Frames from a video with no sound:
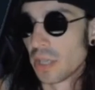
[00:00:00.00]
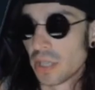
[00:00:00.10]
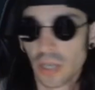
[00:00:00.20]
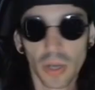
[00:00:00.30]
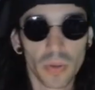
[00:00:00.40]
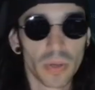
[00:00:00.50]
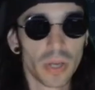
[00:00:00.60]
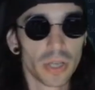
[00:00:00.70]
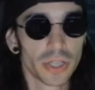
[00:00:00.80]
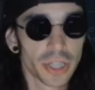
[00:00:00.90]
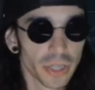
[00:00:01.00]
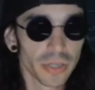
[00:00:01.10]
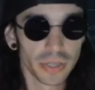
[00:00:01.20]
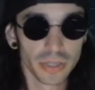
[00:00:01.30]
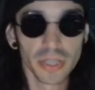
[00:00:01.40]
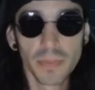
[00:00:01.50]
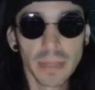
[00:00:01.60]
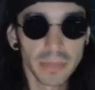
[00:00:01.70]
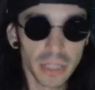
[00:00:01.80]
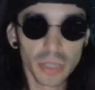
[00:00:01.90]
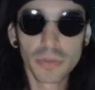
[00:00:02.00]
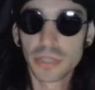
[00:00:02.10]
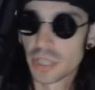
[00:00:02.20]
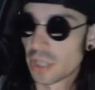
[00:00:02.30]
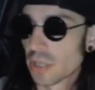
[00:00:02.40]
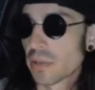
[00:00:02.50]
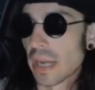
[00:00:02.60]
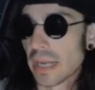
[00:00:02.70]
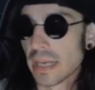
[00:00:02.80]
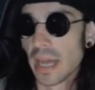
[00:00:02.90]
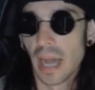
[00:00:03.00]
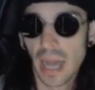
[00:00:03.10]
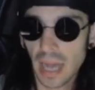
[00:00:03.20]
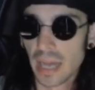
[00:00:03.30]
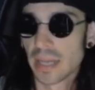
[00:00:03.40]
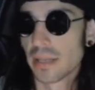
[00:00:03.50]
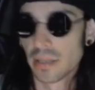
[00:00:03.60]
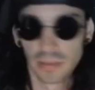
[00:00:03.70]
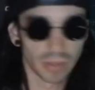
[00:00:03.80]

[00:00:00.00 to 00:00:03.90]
You're going to be able to use Curate on